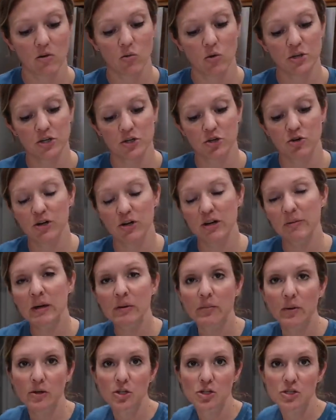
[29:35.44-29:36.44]
And when you're creaming
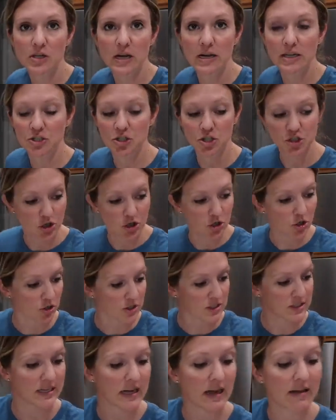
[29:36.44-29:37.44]
butter and
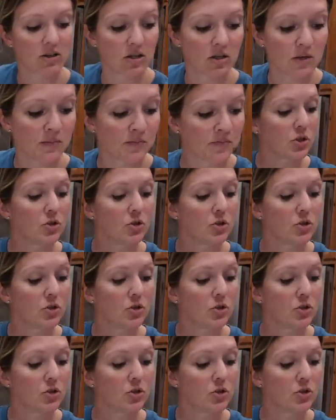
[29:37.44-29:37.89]
sugars together,